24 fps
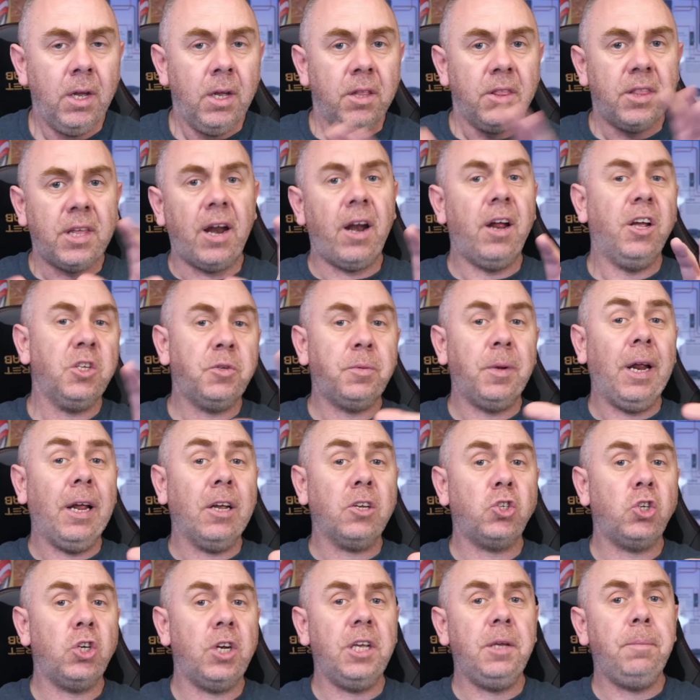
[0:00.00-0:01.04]
There has
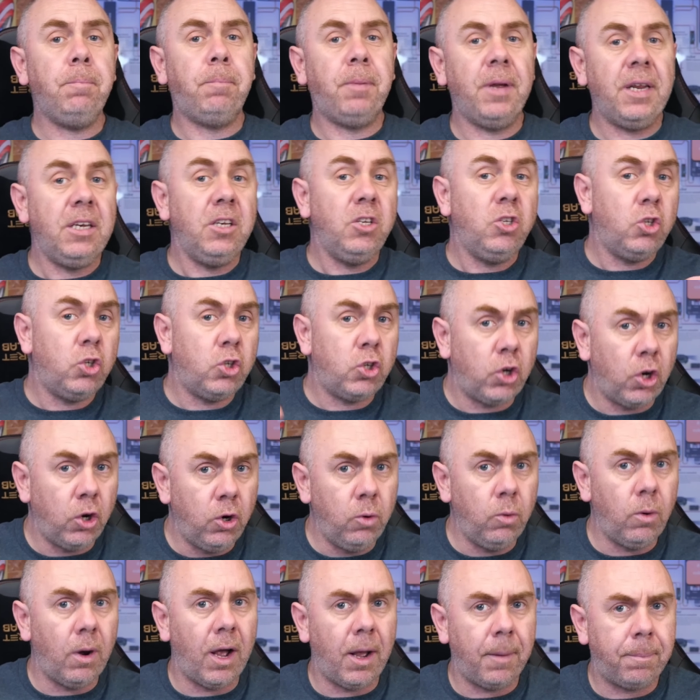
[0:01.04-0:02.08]
actually been
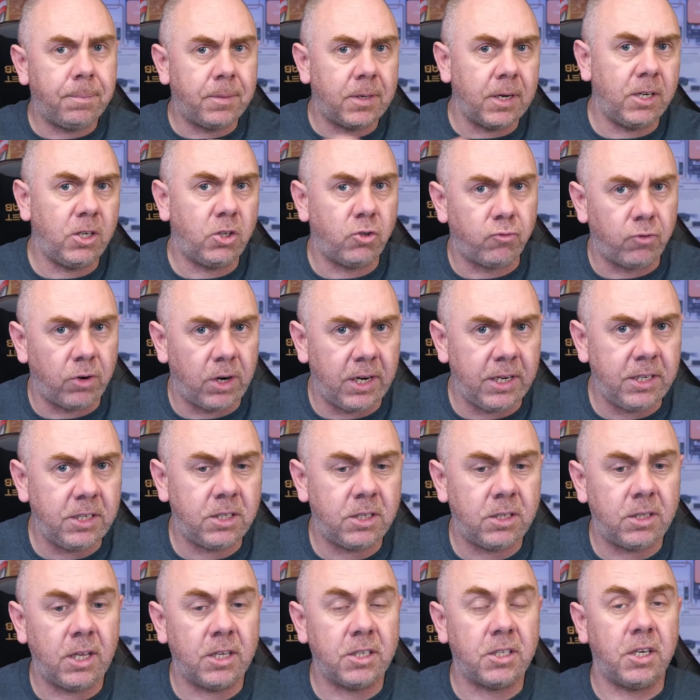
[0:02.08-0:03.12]
two updates
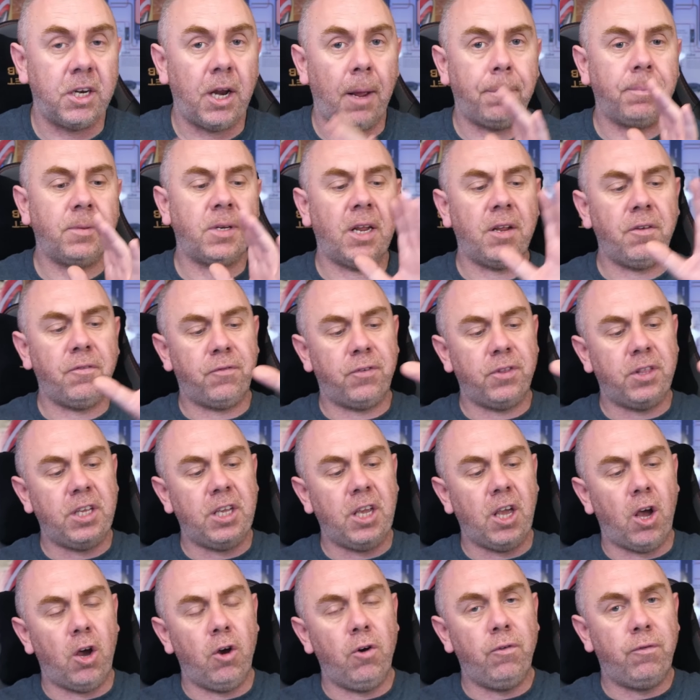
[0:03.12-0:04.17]
released. There's an update for
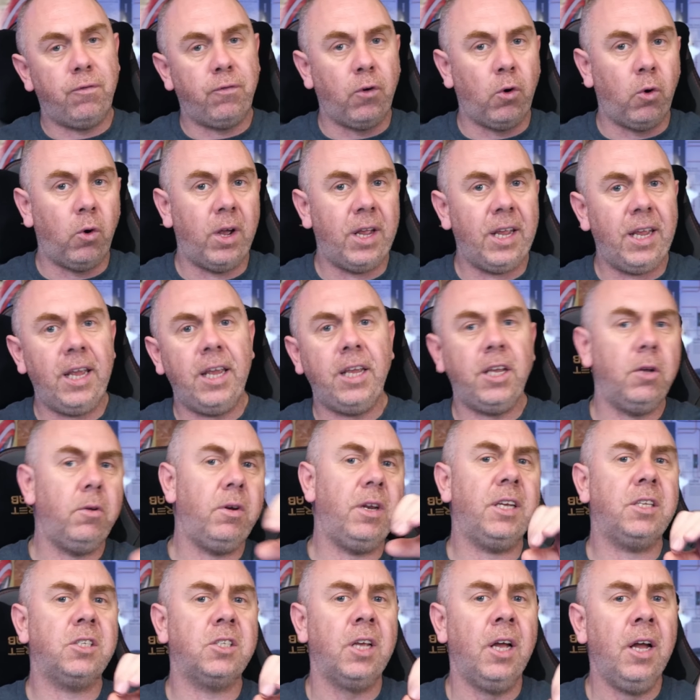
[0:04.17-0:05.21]
the O4E
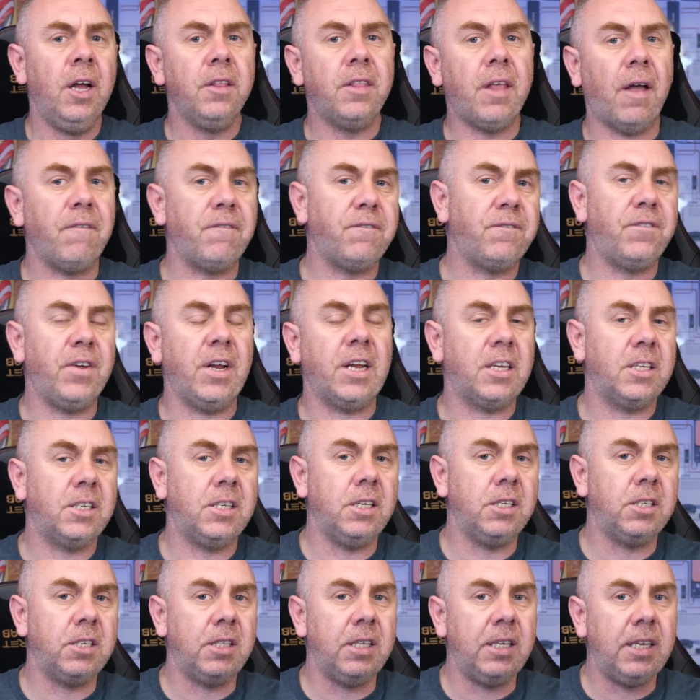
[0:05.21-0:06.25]
units that
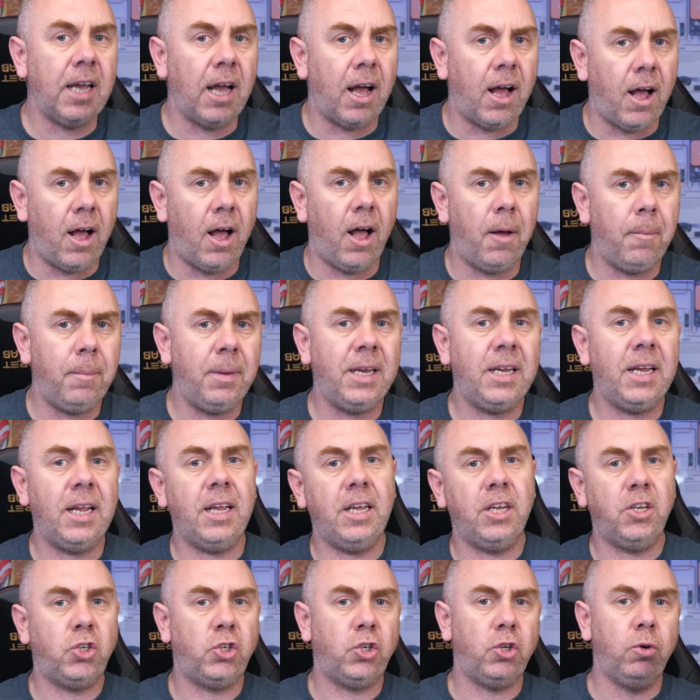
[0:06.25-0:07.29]
fixes the arming
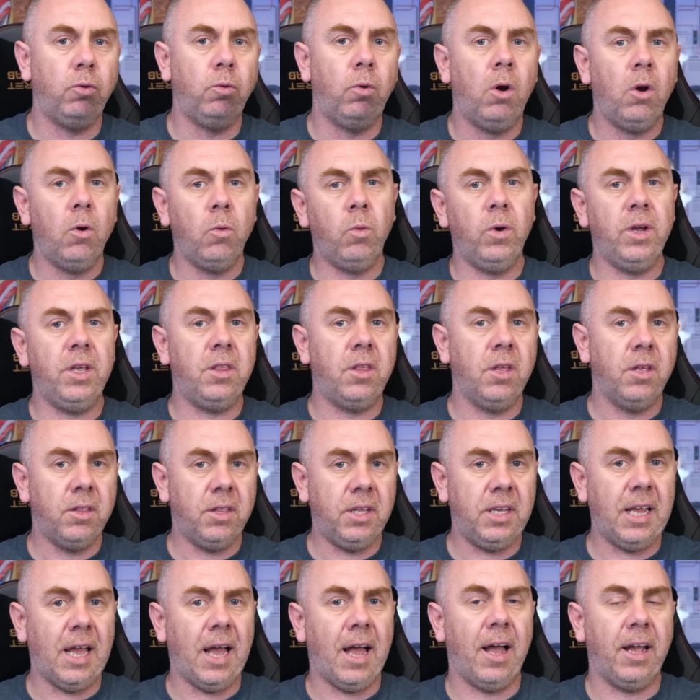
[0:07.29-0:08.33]
issue with
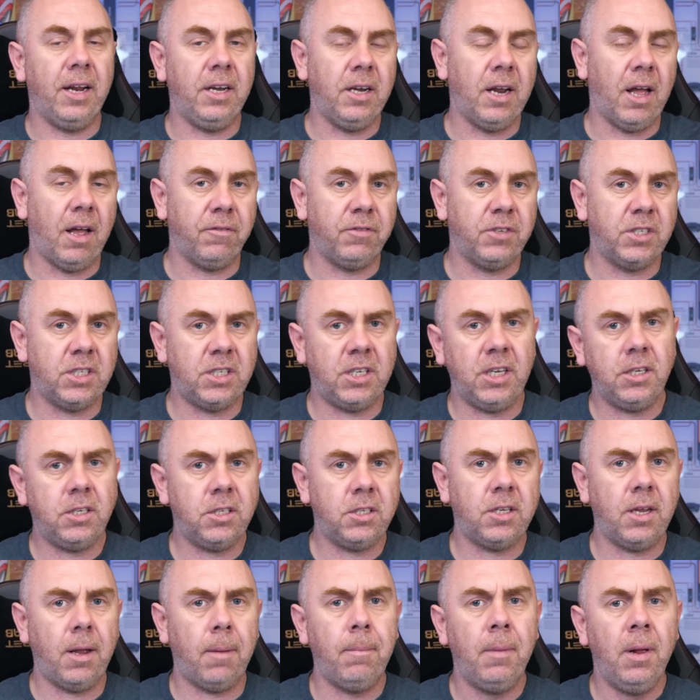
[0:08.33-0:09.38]
the iNav
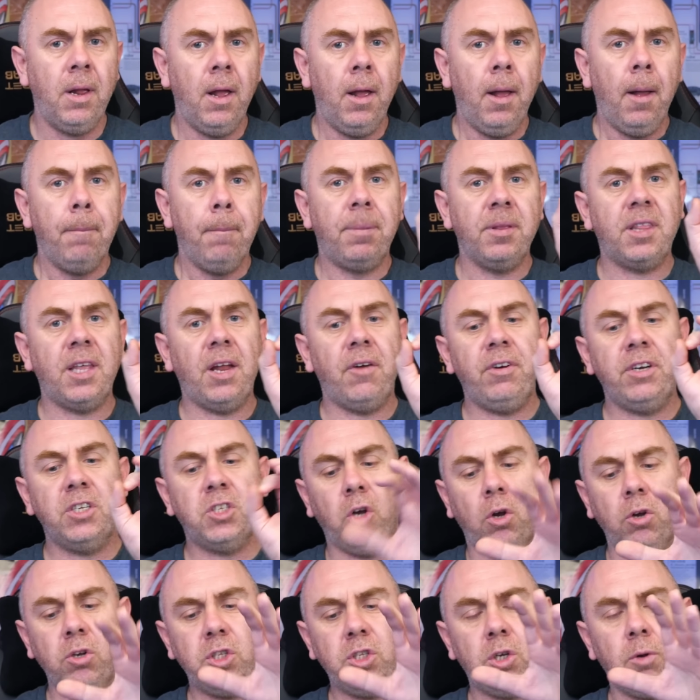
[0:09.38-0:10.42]
system, but there is
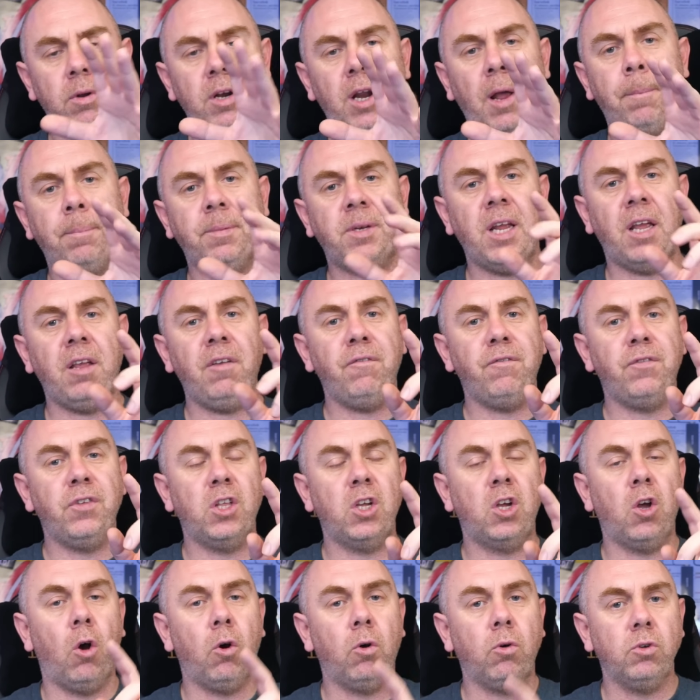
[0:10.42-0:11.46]
also an update for the
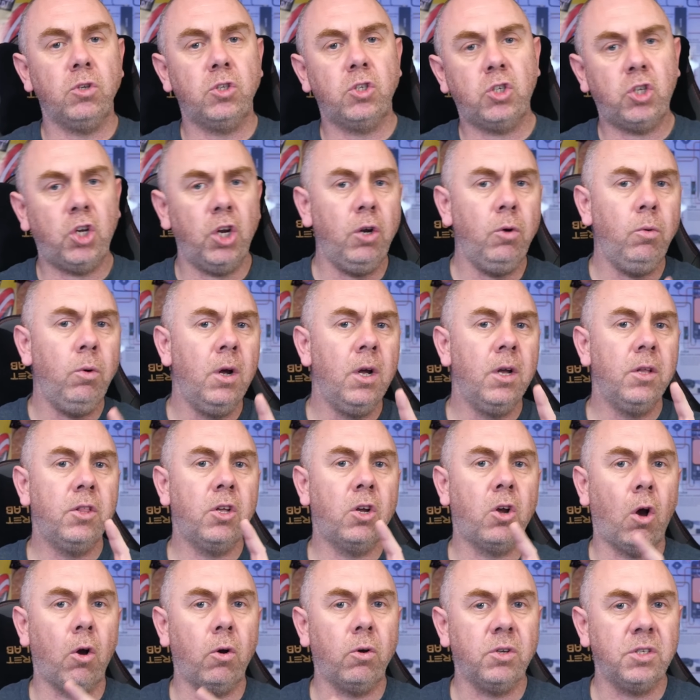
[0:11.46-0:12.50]
Goggles 2, the
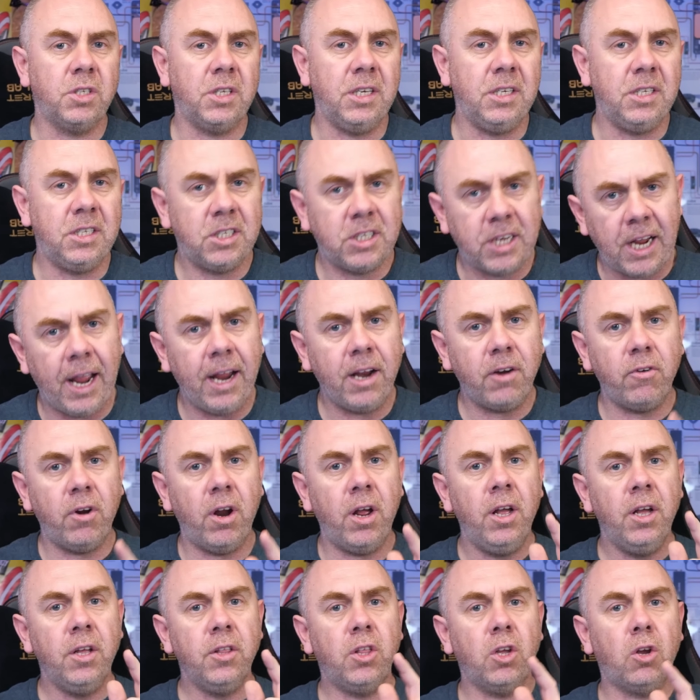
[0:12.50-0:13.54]
Goggles
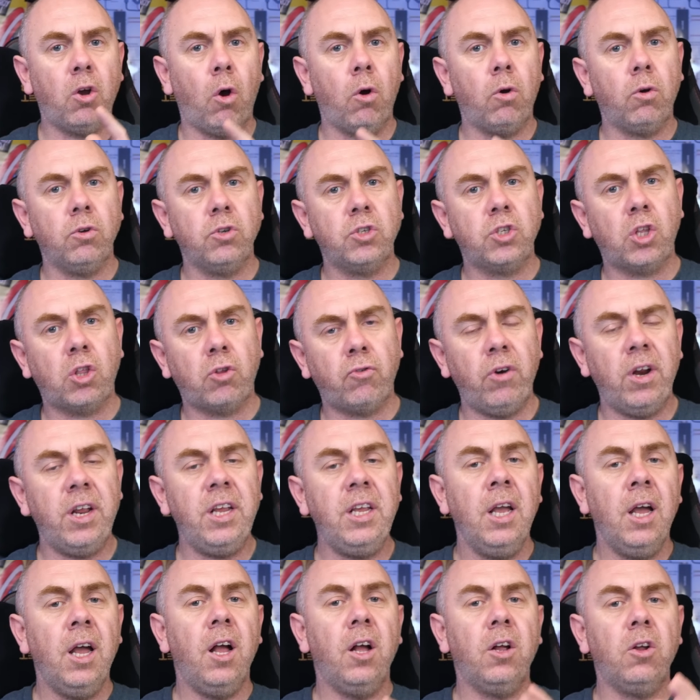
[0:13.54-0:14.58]
Integra, the Goggles
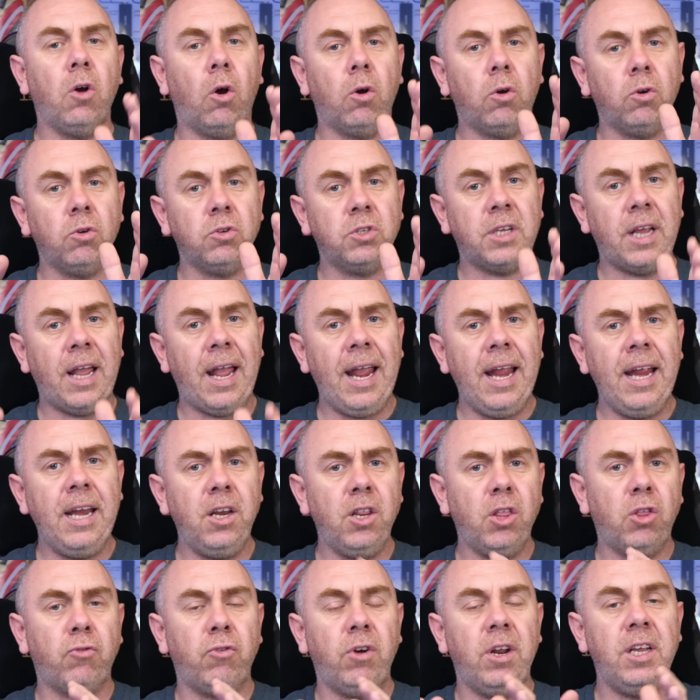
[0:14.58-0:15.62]
3 and Goggles
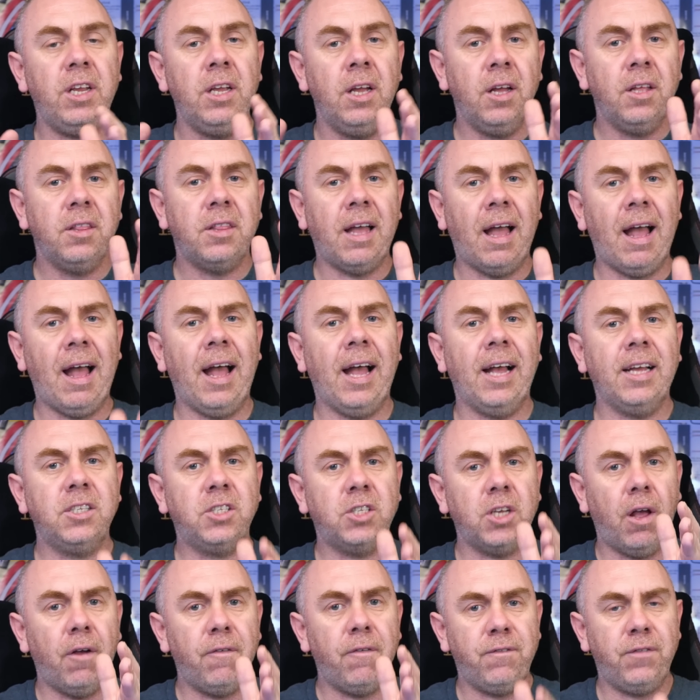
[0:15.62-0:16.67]
N3 that
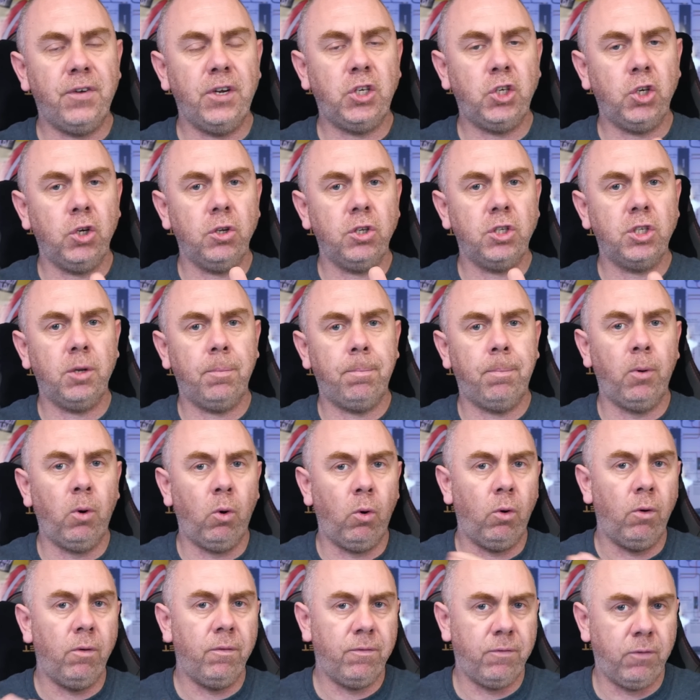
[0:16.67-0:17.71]
adds official
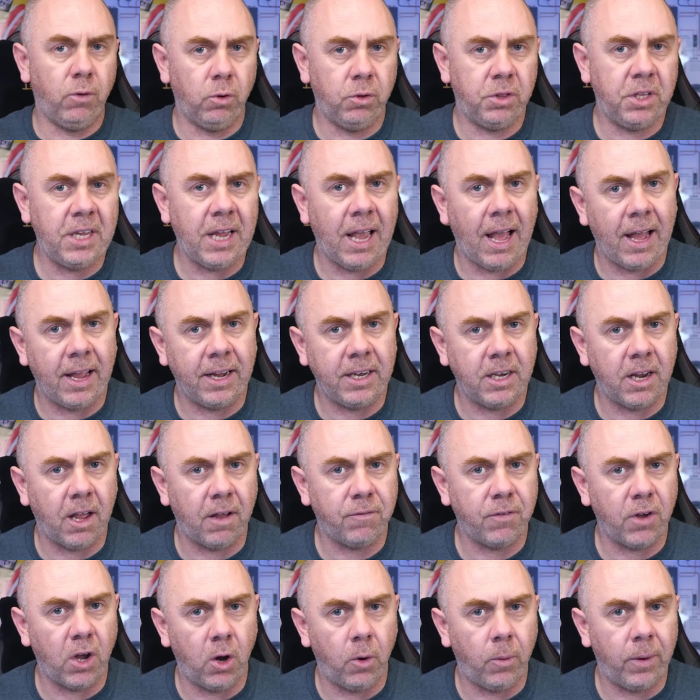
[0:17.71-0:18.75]
support for the
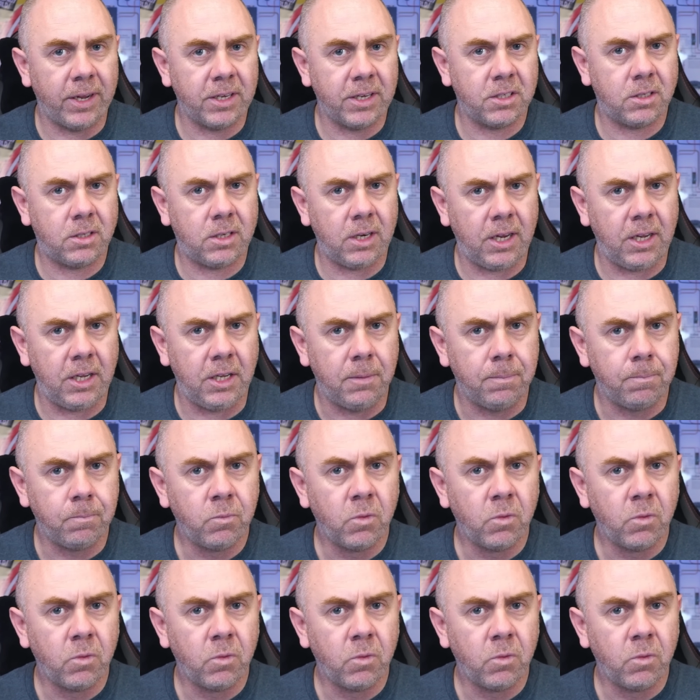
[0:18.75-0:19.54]
iNav OSD.